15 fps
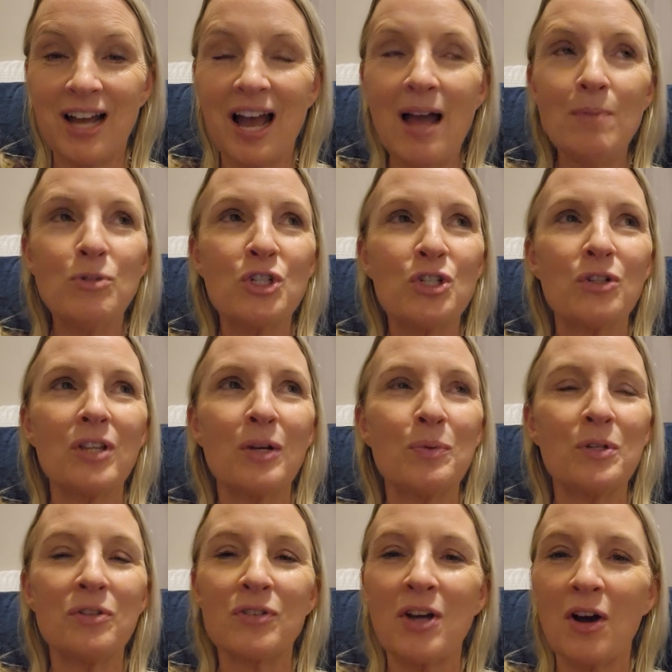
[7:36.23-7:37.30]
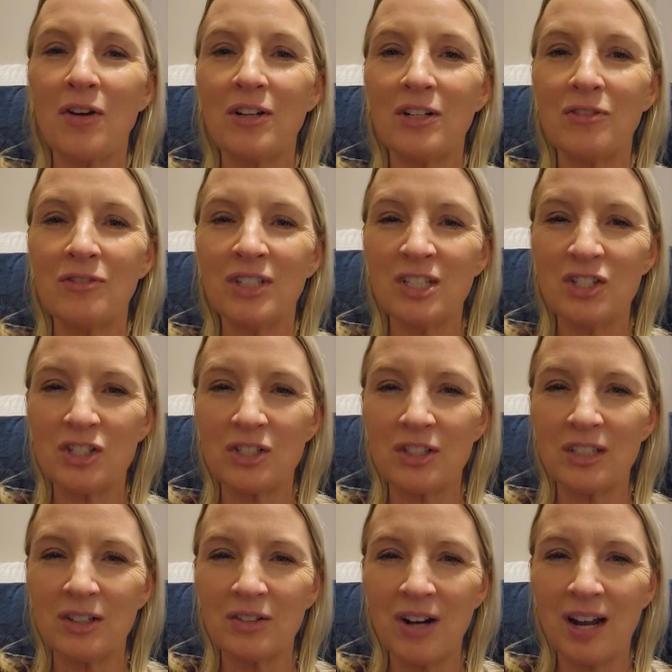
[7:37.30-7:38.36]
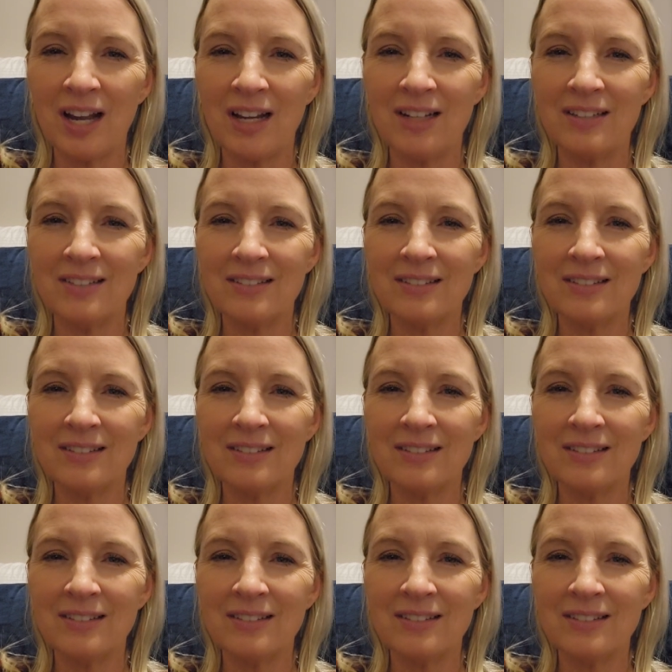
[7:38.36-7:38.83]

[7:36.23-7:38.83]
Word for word: I'm sure they would have called it eventually, right?